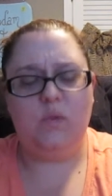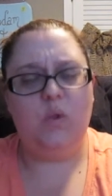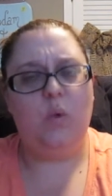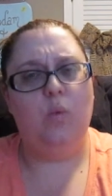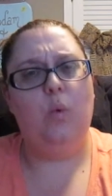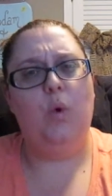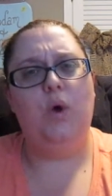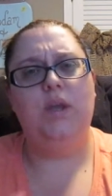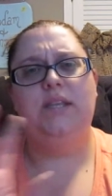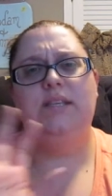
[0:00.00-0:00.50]

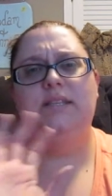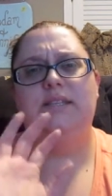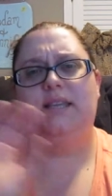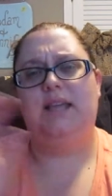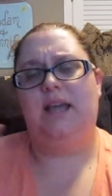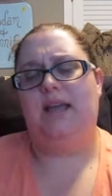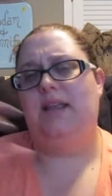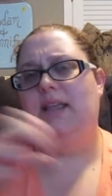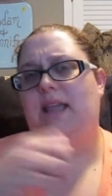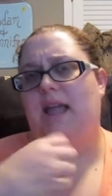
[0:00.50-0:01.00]
wanting to
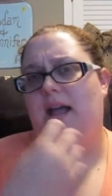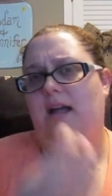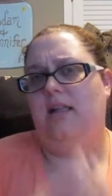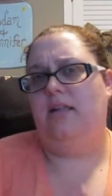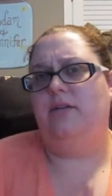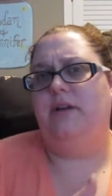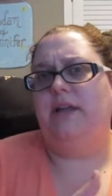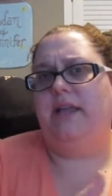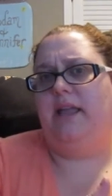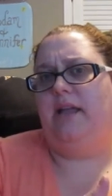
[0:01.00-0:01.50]
kind of
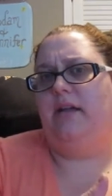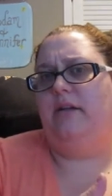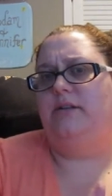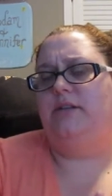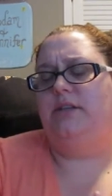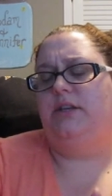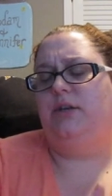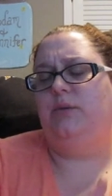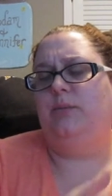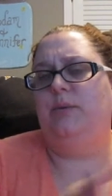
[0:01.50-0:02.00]
calorie count
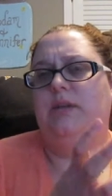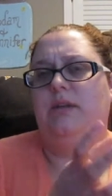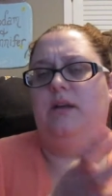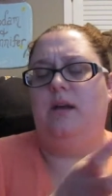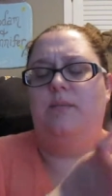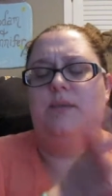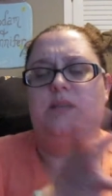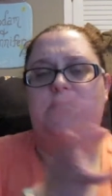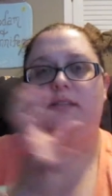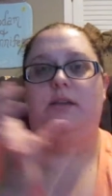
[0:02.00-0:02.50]
too, but
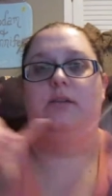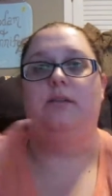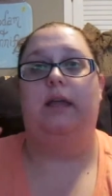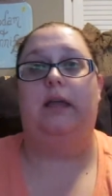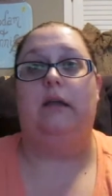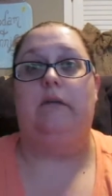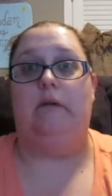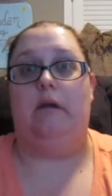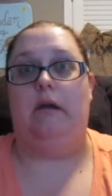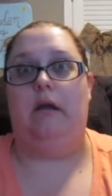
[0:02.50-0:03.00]
not be so
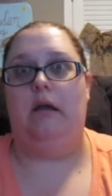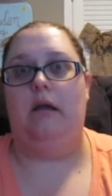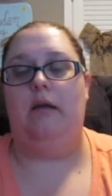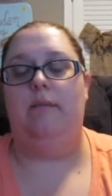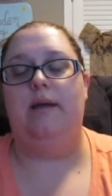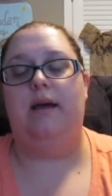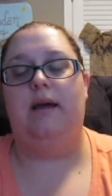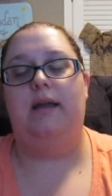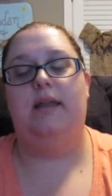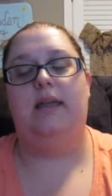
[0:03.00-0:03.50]
like rah
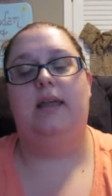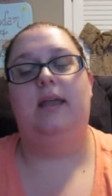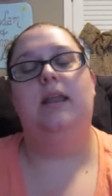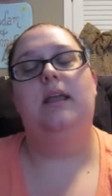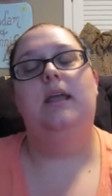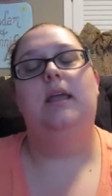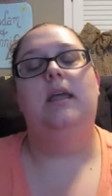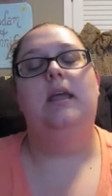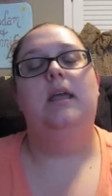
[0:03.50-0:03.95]
about it,